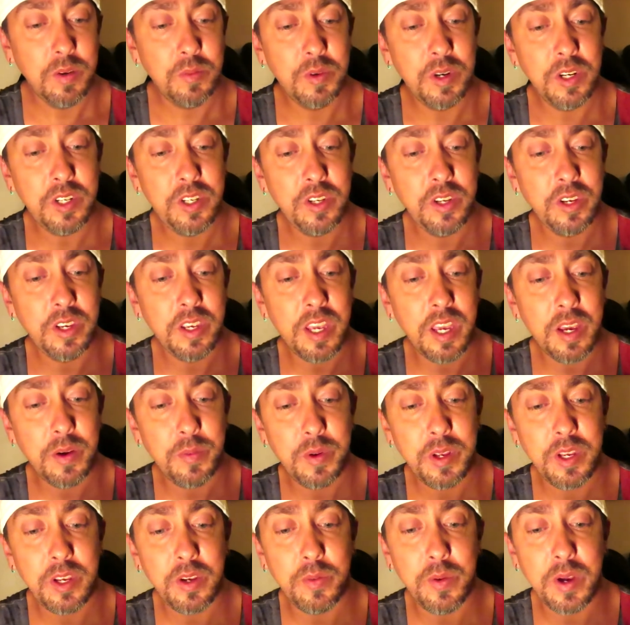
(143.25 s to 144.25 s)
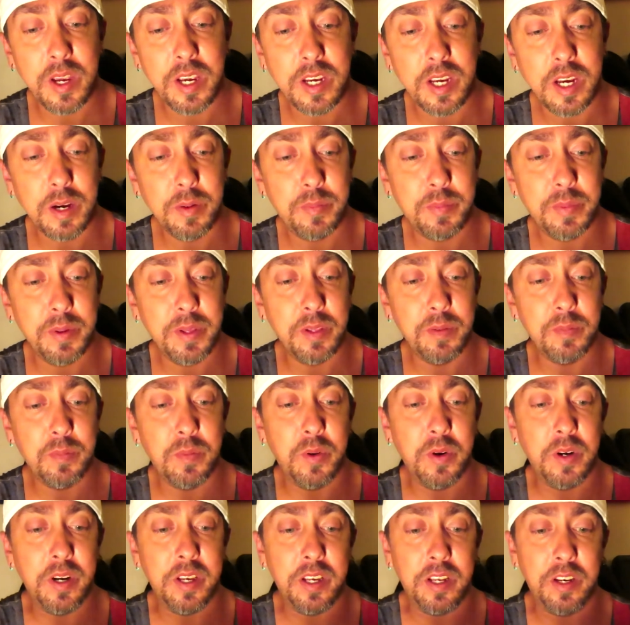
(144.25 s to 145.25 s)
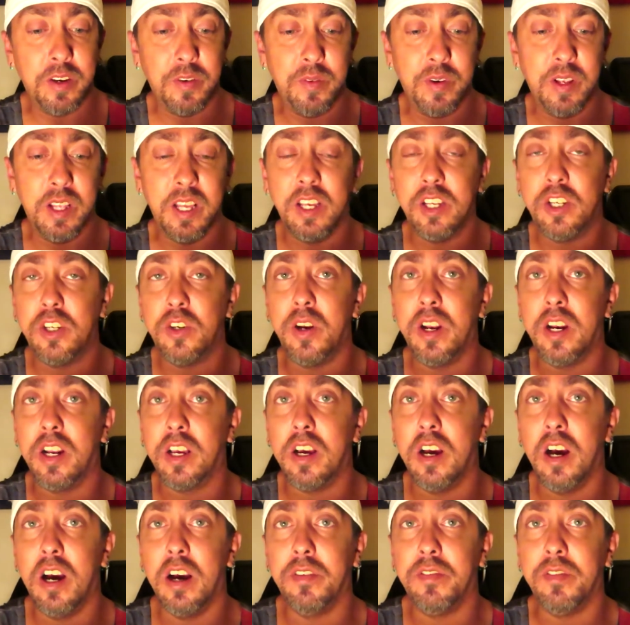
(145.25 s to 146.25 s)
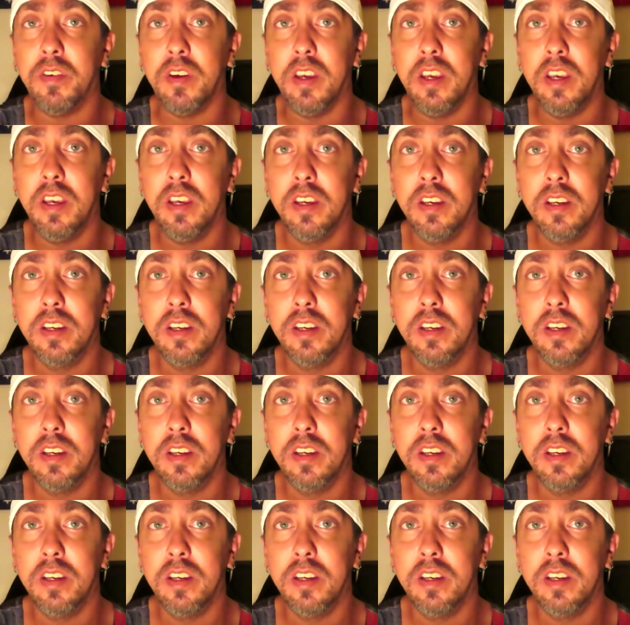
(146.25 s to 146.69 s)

What do you get when you wake up in the morning and you realize you're out of coffee?